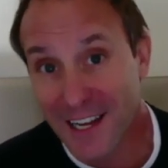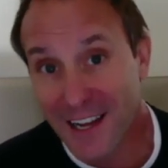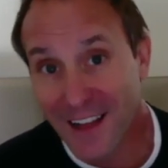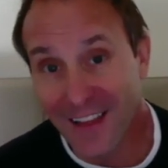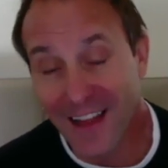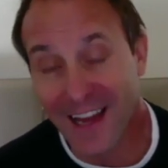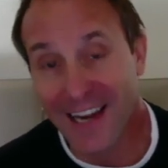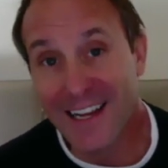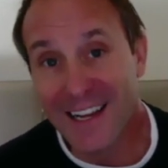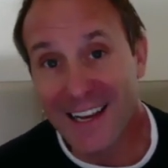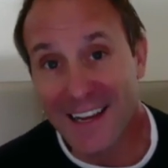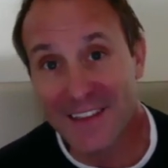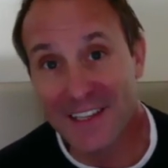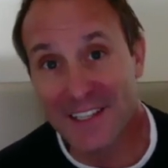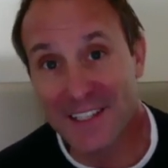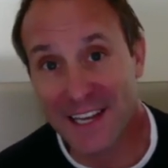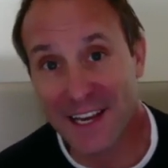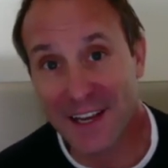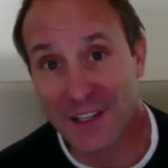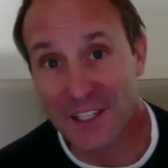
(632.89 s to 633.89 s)
Like the
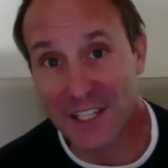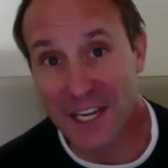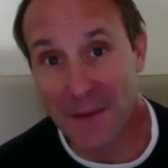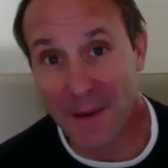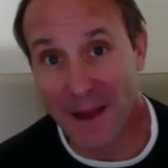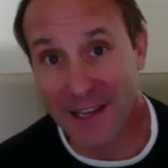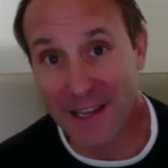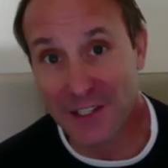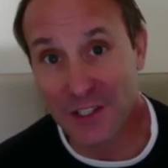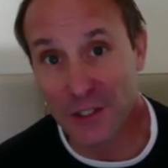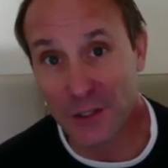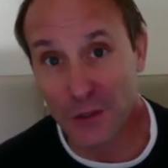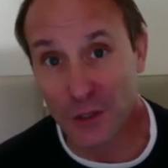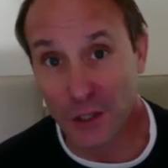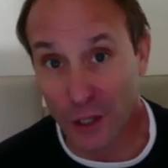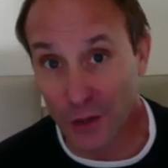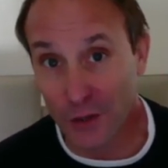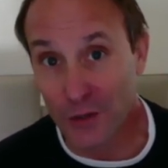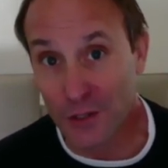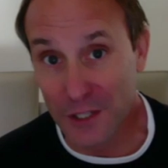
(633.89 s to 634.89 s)
sales team has to
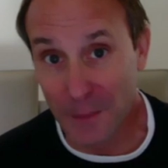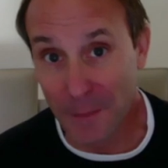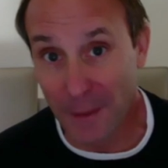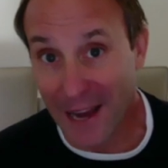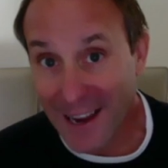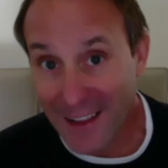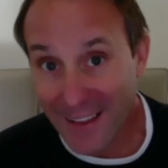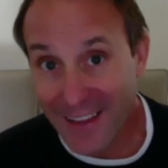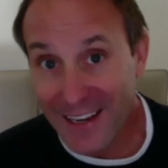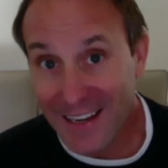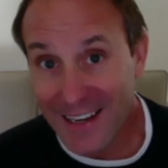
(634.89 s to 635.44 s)
close the pilot,